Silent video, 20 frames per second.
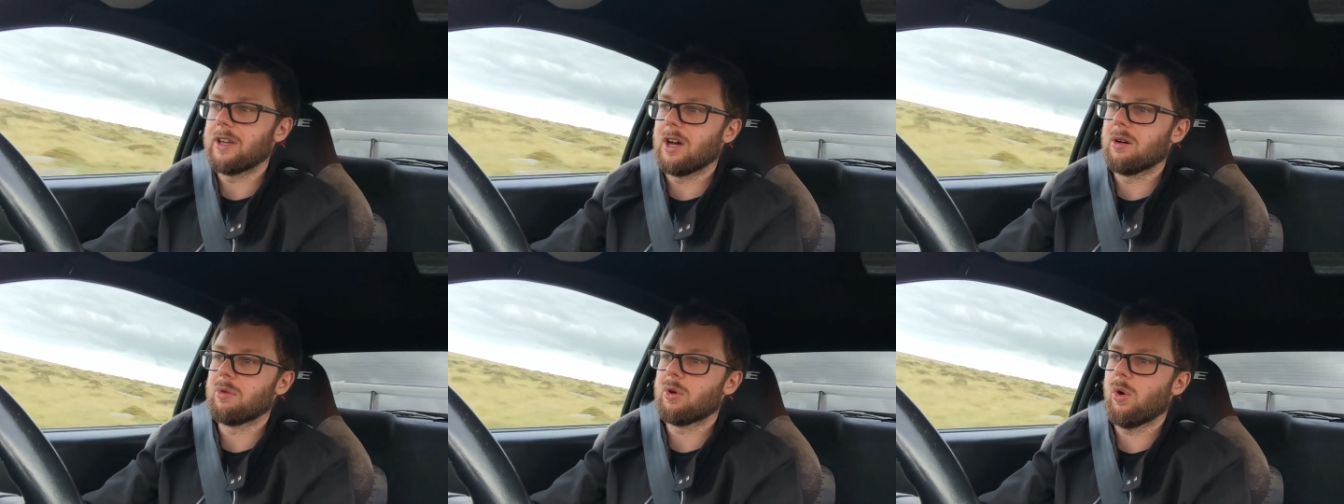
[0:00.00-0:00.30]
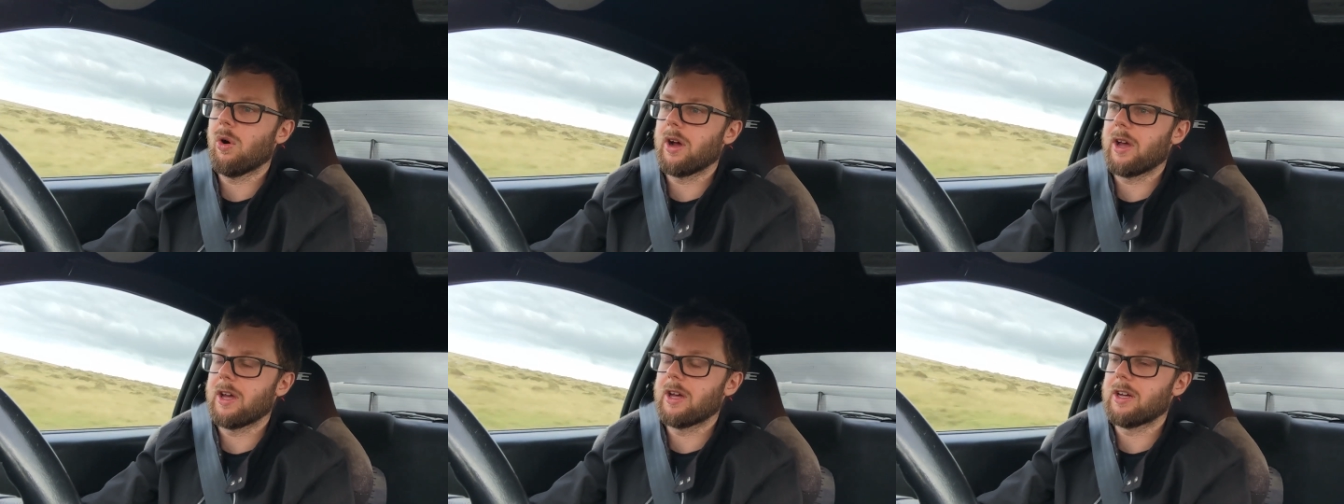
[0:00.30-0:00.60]
I'm
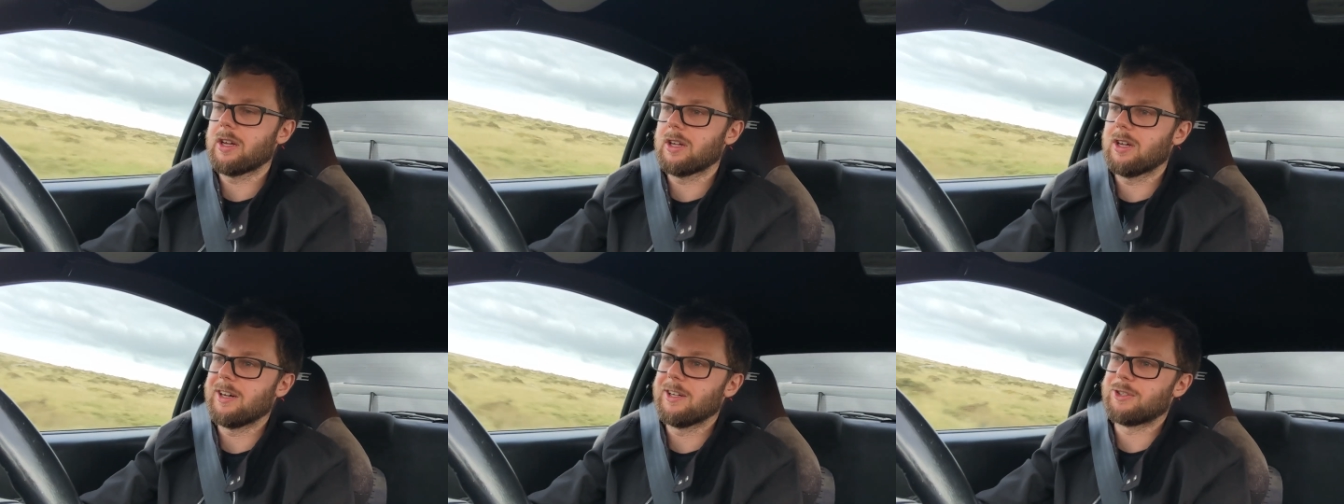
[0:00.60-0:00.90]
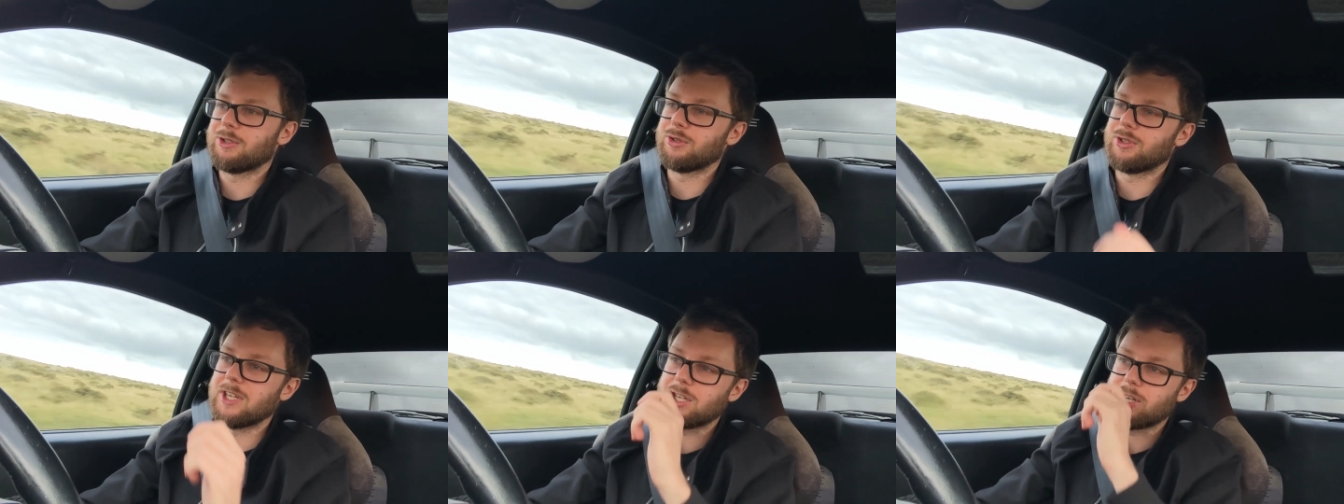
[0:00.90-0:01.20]
quite a
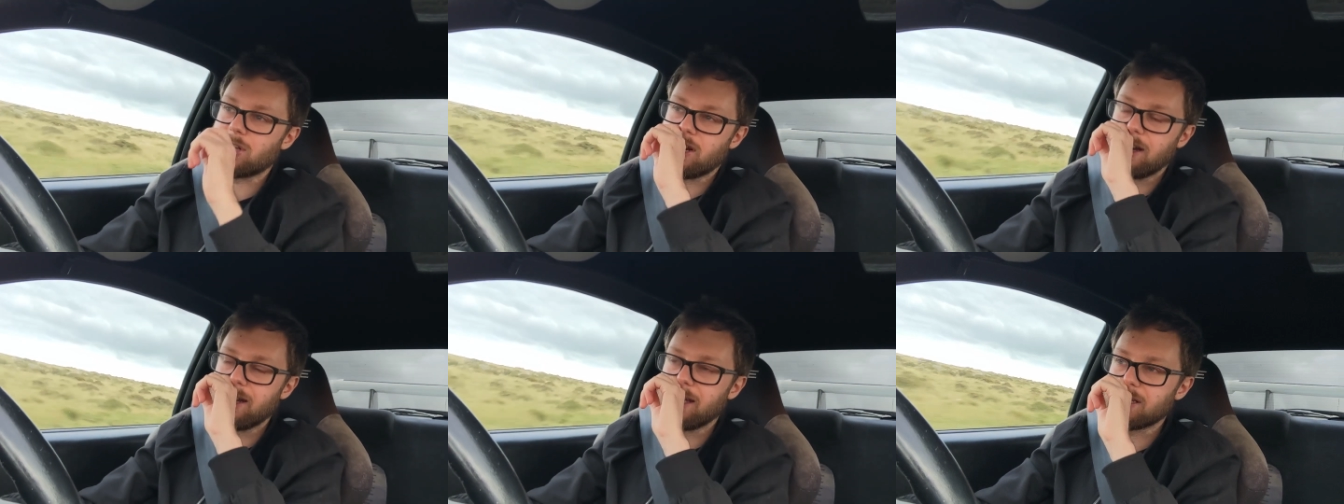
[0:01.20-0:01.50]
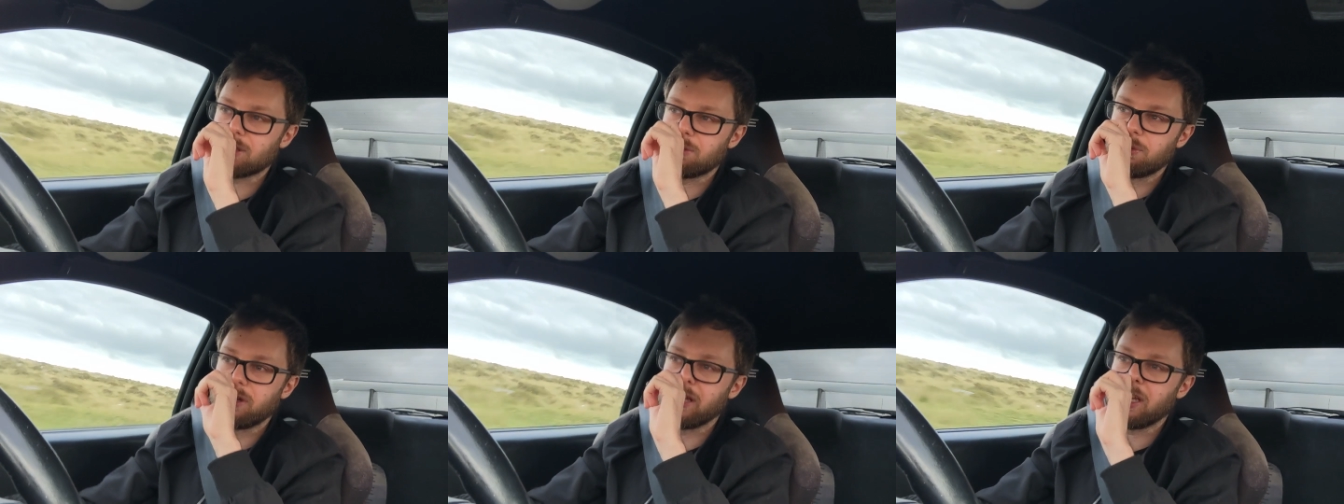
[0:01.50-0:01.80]

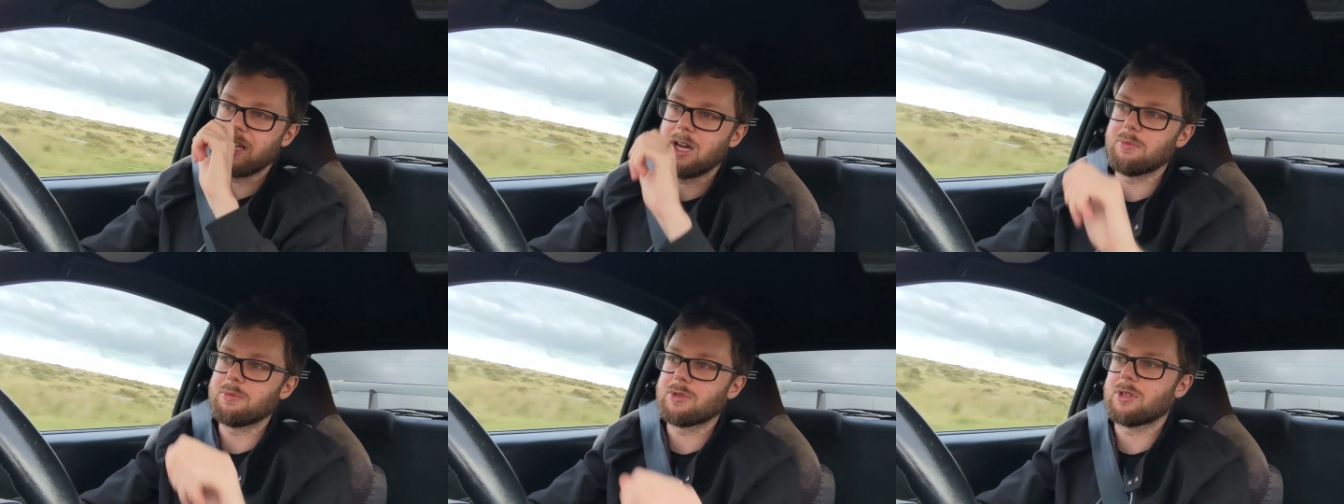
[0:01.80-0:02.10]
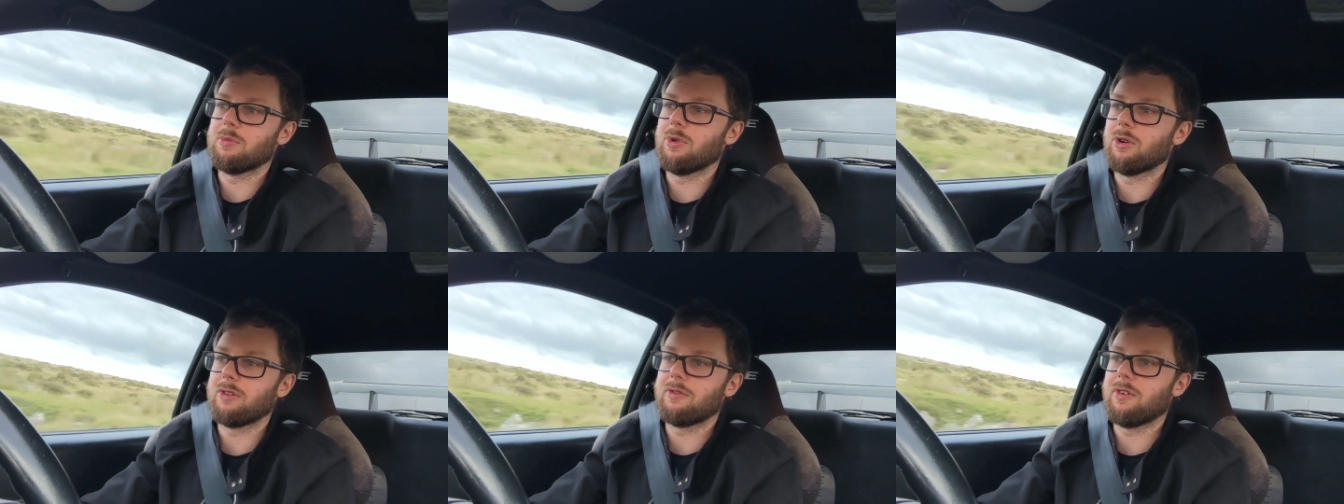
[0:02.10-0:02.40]
traditionalist when it comes
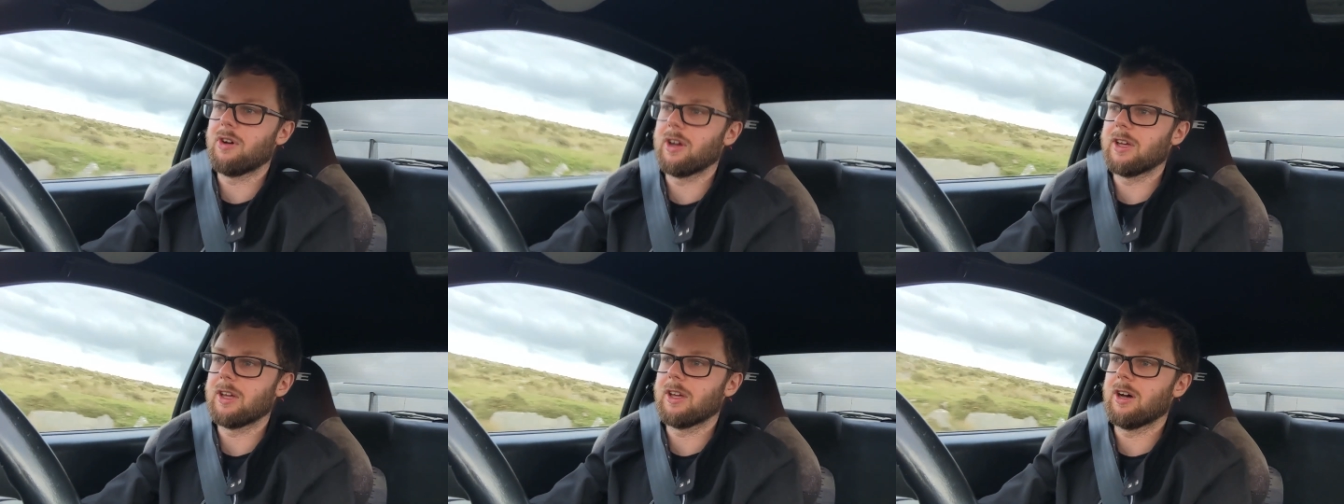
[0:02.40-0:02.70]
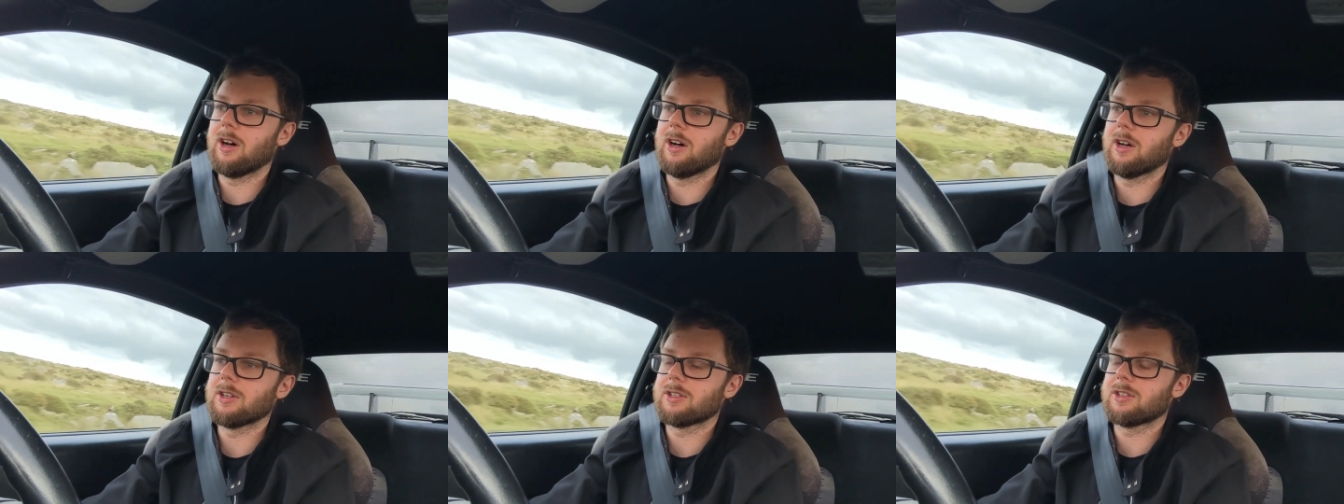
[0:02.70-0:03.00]
to modifying
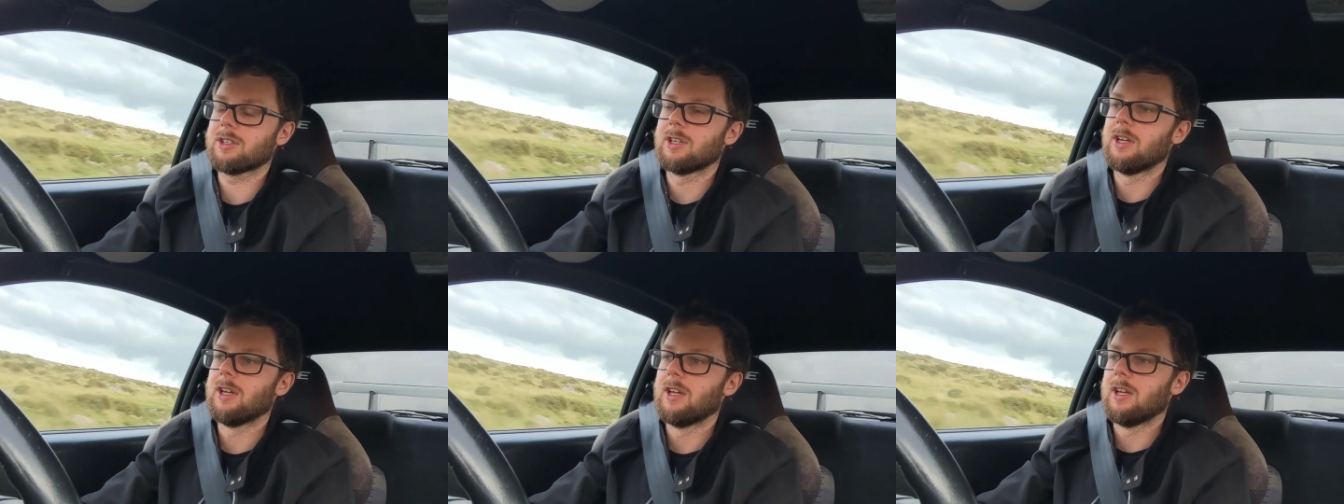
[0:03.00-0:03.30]
cars.